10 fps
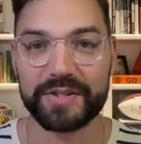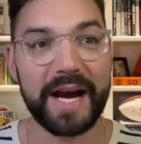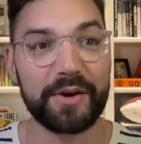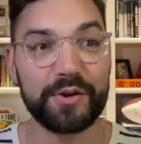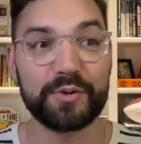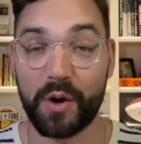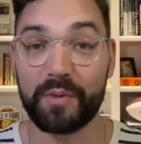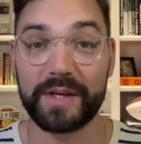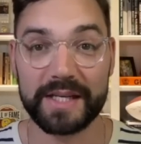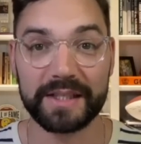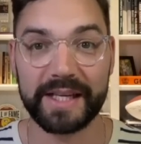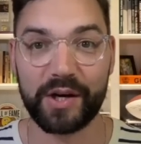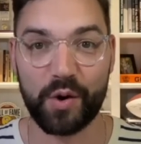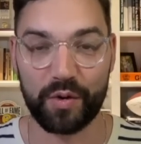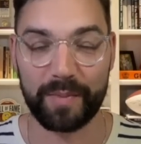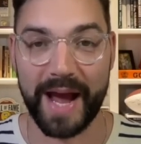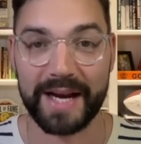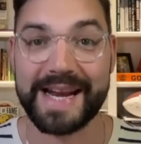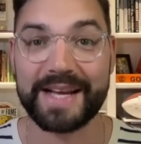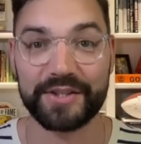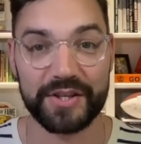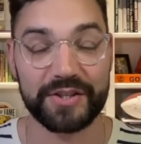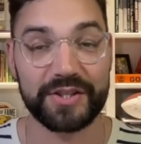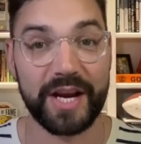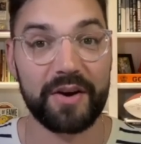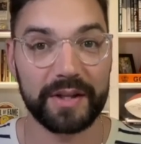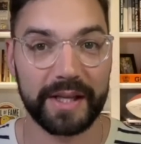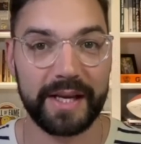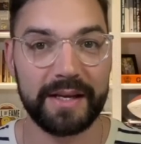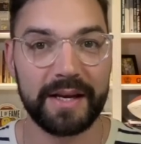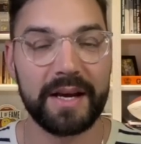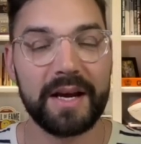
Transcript: Now, you don't need an elite quarterback necessarily,